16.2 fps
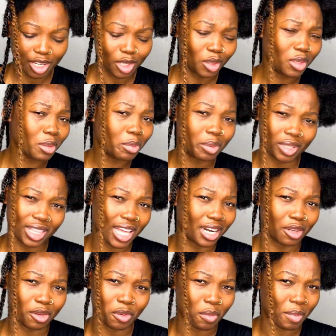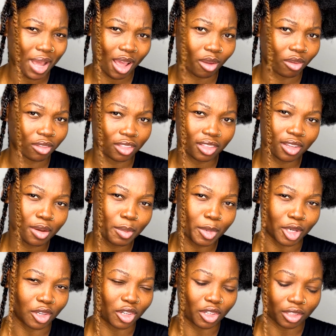Don't put that in your mouth. Come
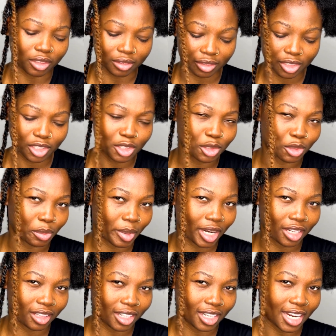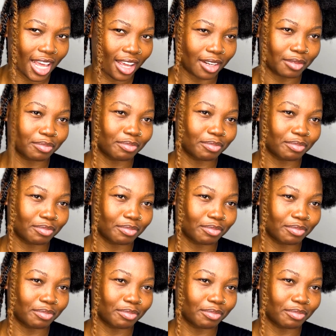on, girl, you can do better than that.